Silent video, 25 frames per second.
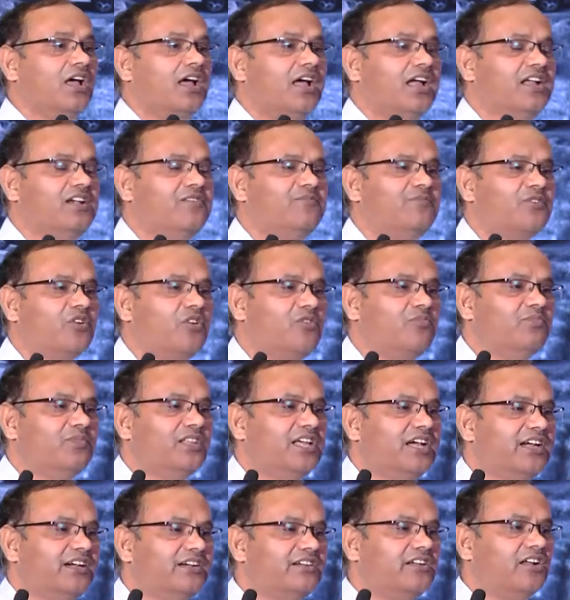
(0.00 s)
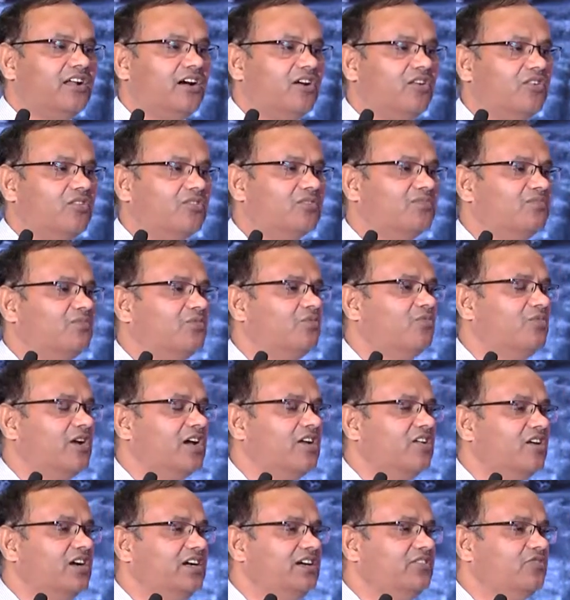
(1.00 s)
and from that now,
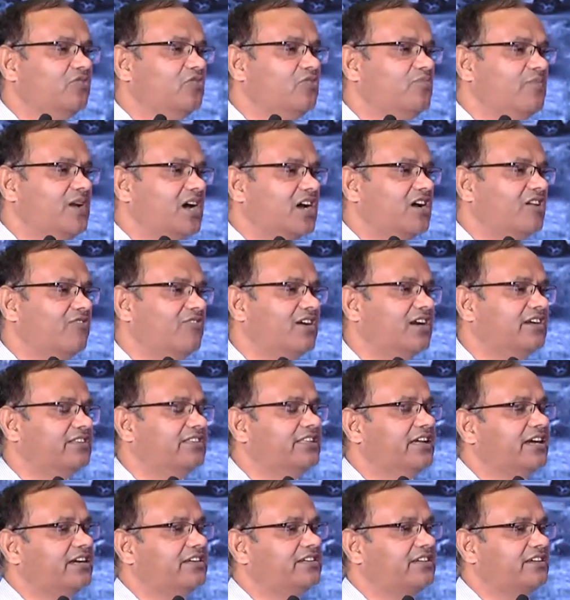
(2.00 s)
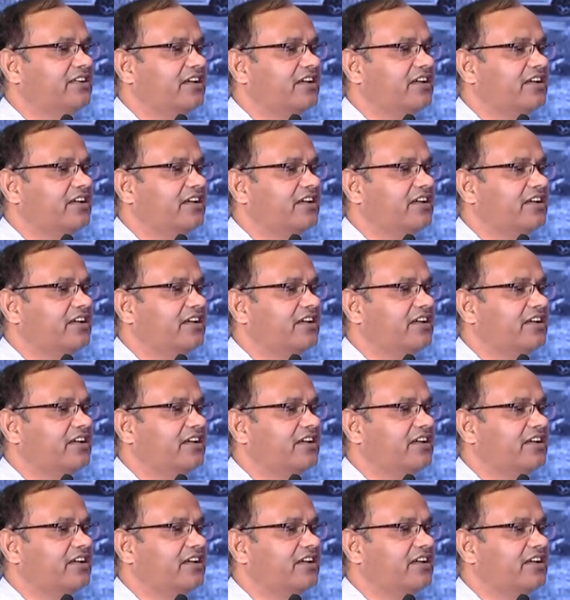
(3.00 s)
1 and 2 megawatt, that,